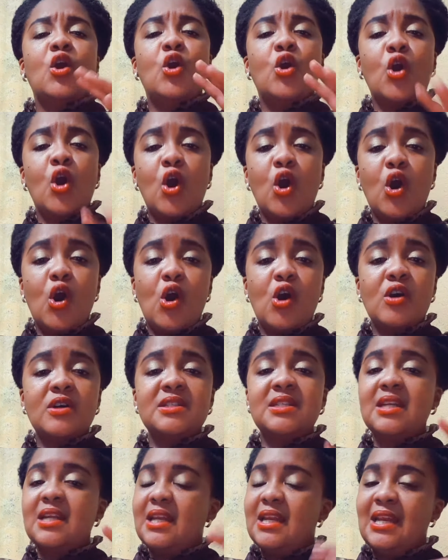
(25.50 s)

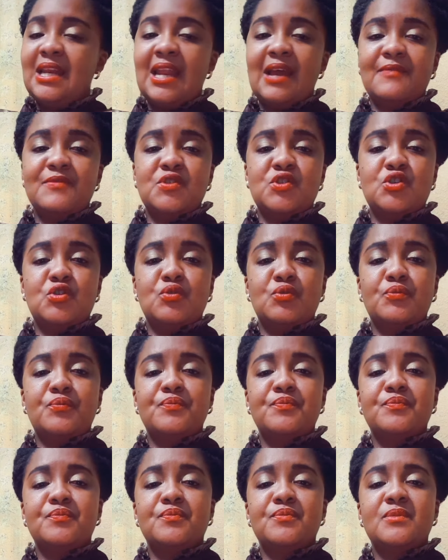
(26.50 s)
God loves you.
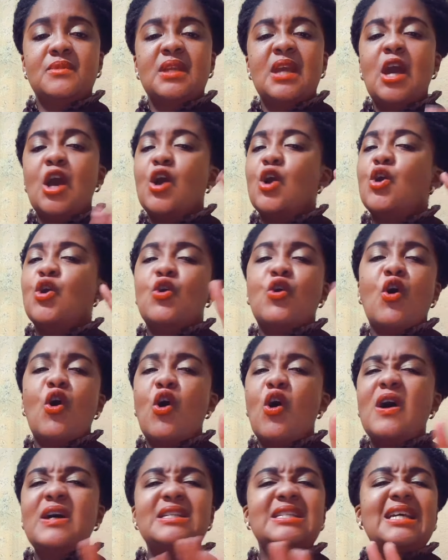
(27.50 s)

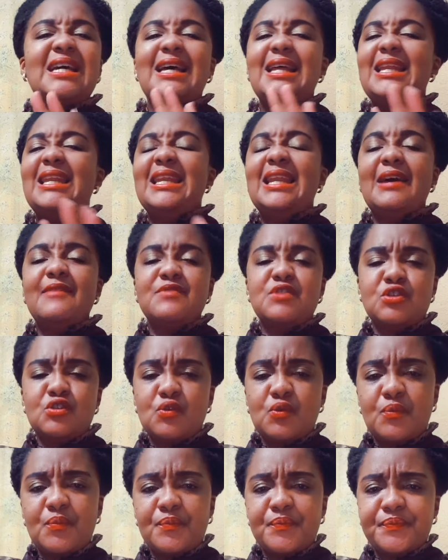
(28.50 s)
God loves
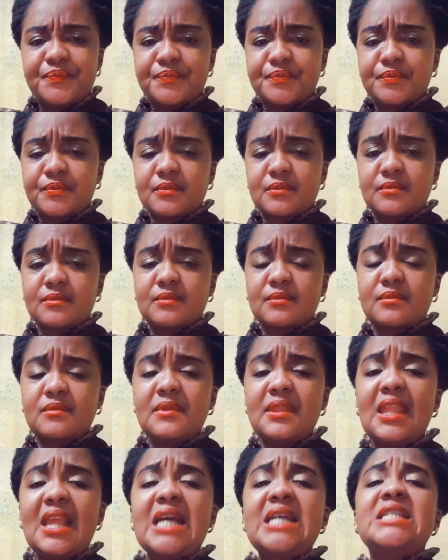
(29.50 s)
you.
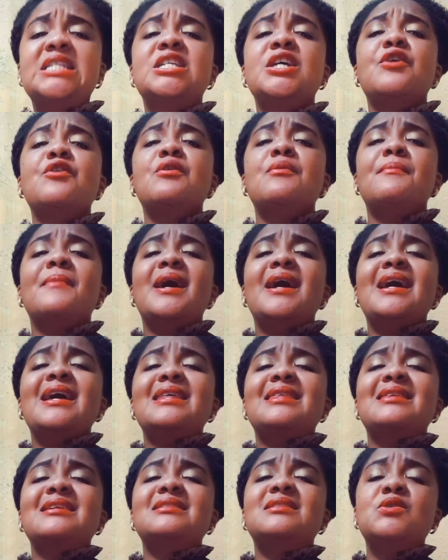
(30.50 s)
Jeremiah
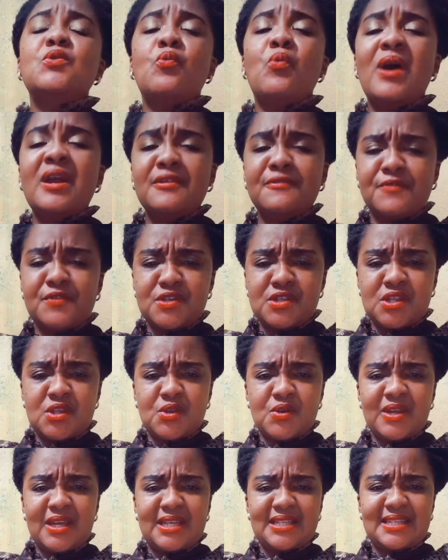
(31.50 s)
31 verse
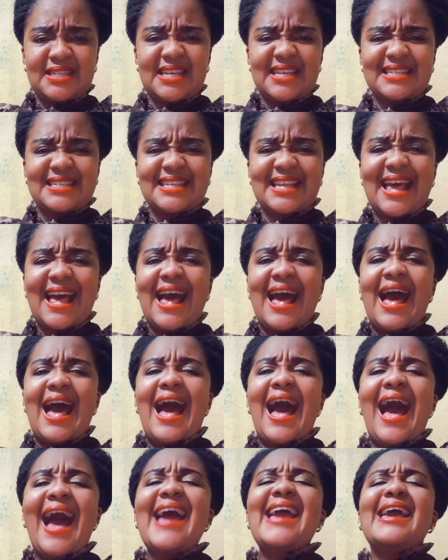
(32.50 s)
3 says,
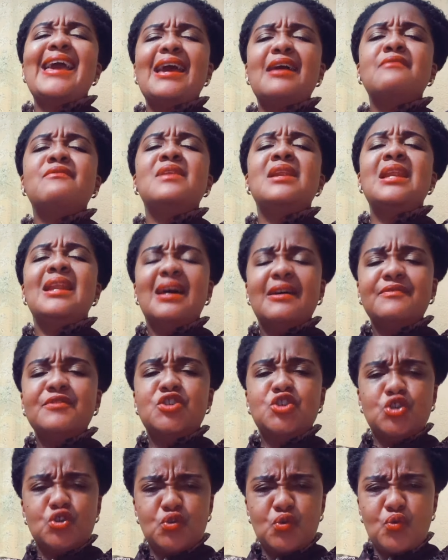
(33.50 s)
I have
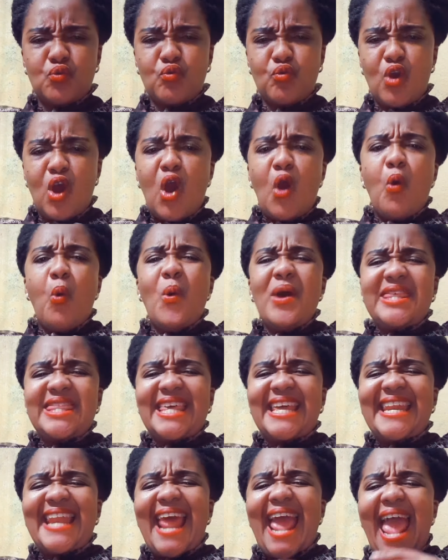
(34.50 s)
loved you with
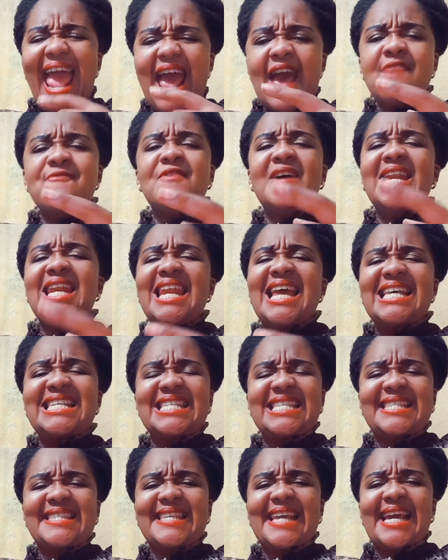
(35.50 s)
an
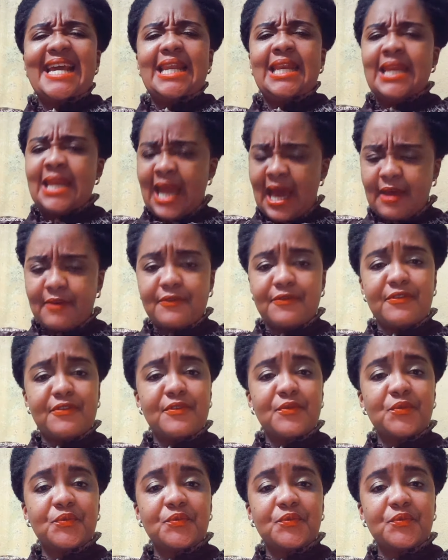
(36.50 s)
everlasting love.